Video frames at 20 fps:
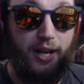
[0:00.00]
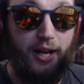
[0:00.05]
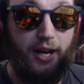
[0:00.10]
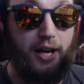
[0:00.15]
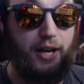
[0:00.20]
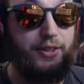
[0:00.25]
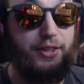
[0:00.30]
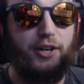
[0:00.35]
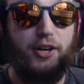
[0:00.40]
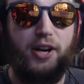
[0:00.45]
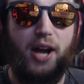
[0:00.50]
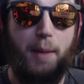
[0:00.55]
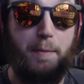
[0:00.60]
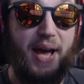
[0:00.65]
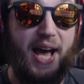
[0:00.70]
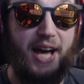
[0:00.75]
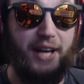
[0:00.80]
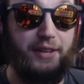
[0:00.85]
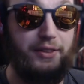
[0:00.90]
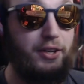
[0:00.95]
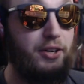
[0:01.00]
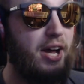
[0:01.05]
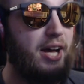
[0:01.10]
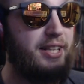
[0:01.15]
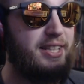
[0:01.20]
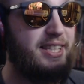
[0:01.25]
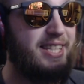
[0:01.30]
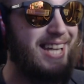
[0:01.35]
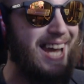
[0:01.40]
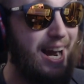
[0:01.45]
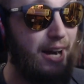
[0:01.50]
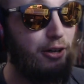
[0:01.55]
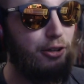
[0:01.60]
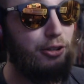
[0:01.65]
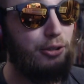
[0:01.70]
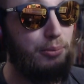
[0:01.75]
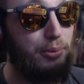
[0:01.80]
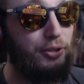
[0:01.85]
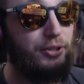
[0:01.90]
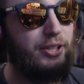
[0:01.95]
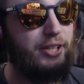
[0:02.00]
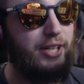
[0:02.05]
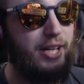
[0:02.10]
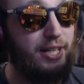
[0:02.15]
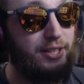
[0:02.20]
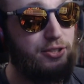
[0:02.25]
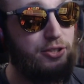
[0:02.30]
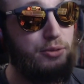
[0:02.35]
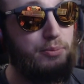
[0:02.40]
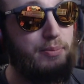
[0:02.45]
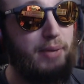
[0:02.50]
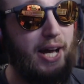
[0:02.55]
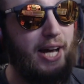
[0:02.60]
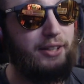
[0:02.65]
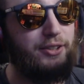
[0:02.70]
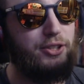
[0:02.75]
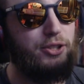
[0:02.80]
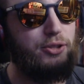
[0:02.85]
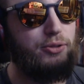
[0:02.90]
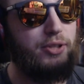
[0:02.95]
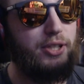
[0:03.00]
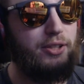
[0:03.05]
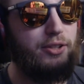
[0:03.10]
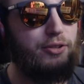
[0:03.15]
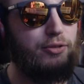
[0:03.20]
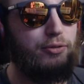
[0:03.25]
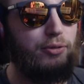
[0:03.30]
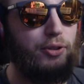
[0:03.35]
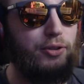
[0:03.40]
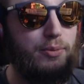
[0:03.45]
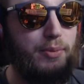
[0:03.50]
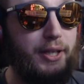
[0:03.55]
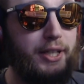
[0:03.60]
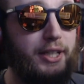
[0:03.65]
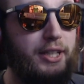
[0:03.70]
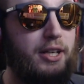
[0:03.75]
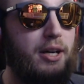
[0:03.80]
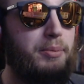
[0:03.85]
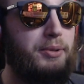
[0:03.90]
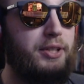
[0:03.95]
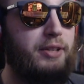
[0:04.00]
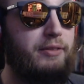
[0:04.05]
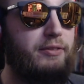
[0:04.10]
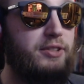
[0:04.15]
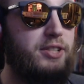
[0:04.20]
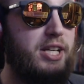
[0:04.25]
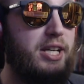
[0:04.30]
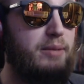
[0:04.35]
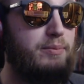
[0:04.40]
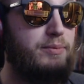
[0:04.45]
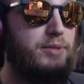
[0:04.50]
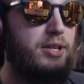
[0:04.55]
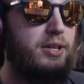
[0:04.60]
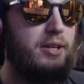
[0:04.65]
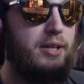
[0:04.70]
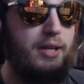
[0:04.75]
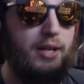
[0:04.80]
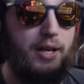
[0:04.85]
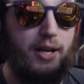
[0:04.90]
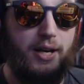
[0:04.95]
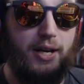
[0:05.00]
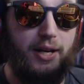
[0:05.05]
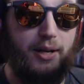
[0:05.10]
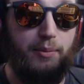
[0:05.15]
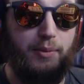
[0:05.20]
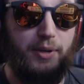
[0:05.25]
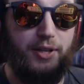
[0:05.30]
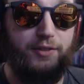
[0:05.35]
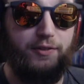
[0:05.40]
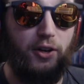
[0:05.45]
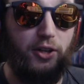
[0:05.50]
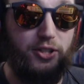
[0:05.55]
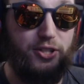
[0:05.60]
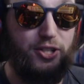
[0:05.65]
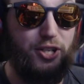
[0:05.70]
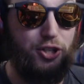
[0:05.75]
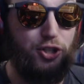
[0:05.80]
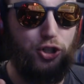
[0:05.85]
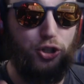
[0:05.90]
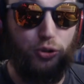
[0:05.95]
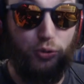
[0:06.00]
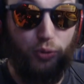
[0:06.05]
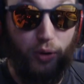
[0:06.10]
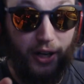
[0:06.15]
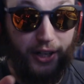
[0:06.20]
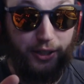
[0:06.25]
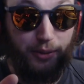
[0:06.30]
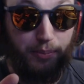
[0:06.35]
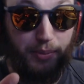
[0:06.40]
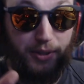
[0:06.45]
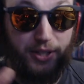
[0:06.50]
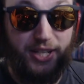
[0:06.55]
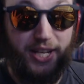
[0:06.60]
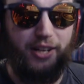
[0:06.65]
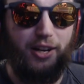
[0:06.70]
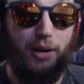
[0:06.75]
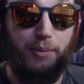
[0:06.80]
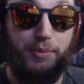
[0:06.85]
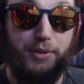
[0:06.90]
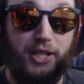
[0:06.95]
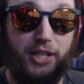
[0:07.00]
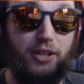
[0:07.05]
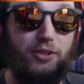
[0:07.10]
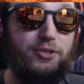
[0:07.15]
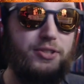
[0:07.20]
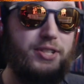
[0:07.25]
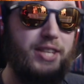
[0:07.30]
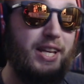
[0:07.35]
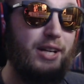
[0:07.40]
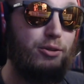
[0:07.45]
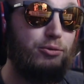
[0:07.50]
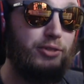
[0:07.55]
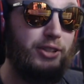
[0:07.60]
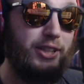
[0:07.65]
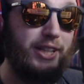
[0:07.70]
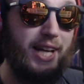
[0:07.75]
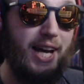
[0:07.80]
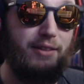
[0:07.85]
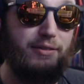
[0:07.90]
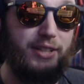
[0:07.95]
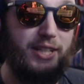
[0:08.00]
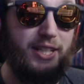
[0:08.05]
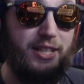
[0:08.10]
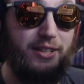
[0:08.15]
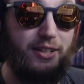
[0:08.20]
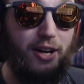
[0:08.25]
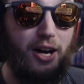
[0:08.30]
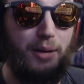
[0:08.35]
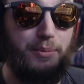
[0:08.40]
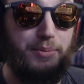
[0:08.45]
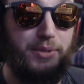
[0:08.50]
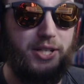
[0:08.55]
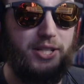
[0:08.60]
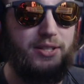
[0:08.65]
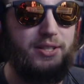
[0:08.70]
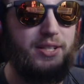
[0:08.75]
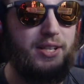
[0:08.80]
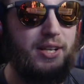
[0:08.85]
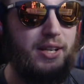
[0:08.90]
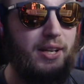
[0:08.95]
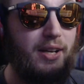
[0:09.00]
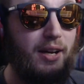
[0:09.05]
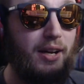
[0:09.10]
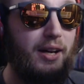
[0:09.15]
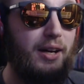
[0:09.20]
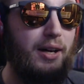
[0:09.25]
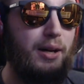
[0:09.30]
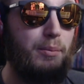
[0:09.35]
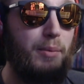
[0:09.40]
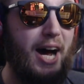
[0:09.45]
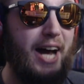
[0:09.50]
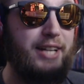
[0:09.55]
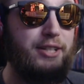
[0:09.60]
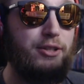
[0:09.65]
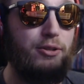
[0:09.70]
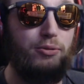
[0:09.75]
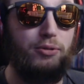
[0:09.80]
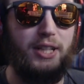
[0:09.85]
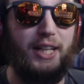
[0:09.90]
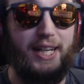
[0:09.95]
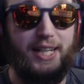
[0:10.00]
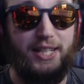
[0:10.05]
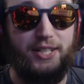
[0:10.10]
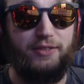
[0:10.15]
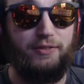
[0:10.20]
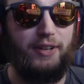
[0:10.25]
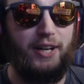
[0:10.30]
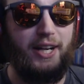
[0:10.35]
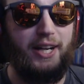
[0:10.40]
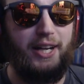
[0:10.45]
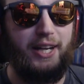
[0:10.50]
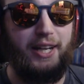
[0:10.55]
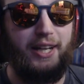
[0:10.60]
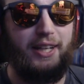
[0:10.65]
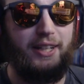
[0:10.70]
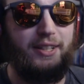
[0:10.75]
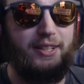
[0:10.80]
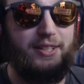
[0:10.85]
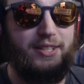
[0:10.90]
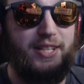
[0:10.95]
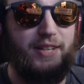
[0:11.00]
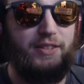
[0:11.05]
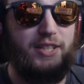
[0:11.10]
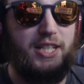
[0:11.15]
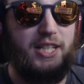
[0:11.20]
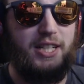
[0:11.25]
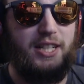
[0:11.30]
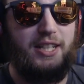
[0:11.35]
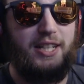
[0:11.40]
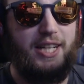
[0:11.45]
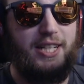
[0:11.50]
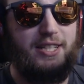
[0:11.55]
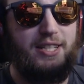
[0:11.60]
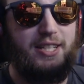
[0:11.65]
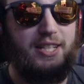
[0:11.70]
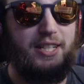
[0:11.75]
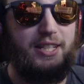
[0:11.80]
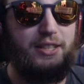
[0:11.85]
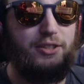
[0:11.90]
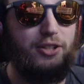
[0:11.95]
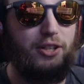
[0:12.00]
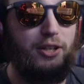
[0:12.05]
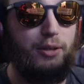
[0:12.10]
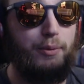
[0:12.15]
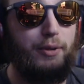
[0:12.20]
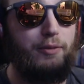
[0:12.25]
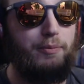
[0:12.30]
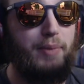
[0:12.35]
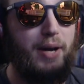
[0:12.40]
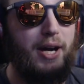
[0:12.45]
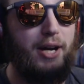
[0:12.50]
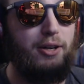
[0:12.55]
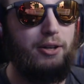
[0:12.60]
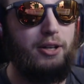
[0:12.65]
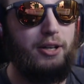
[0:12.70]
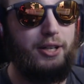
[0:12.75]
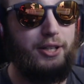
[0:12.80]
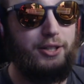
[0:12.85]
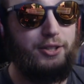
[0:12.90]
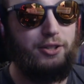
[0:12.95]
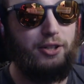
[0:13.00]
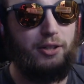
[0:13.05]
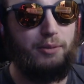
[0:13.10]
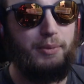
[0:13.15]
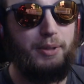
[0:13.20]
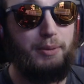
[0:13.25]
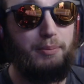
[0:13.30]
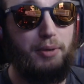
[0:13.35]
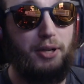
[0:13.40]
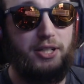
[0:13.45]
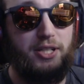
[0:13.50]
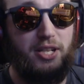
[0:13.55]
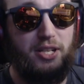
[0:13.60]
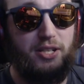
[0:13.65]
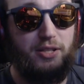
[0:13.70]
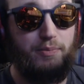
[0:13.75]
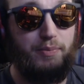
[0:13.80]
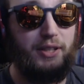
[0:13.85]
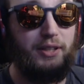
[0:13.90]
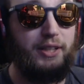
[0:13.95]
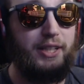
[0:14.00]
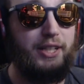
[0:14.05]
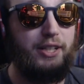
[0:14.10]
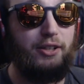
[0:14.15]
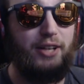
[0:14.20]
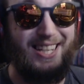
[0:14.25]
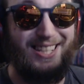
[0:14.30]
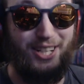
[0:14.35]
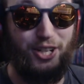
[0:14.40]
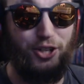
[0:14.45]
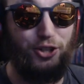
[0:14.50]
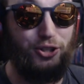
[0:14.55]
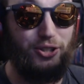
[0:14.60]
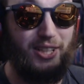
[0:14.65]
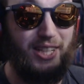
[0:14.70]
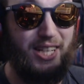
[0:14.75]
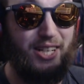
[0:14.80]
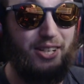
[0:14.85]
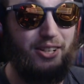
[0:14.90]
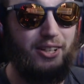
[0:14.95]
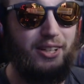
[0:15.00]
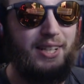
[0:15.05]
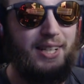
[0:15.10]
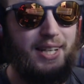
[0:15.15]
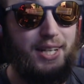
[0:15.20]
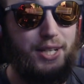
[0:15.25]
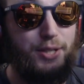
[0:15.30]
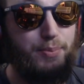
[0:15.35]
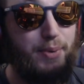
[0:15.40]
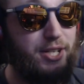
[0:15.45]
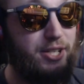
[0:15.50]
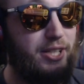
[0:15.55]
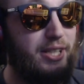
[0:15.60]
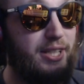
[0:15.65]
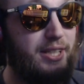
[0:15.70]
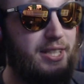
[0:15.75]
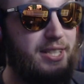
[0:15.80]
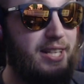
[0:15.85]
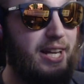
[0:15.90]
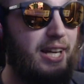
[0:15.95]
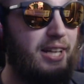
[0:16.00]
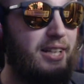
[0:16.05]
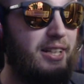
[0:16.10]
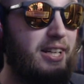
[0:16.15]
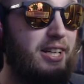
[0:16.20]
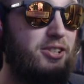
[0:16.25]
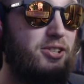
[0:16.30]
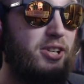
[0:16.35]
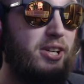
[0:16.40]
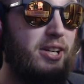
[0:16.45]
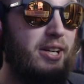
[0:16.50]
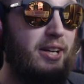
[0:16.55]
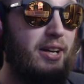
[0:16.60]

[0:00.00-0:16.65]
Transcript: They're not bad. They're not terrible. They're not too bad. You can throw them on a couple different teams. As far as a 200% option goes, they don't really have any options. I don't classify a 17 and 18 tournament of power tournament participant leader as a good leader, especially in this day and age.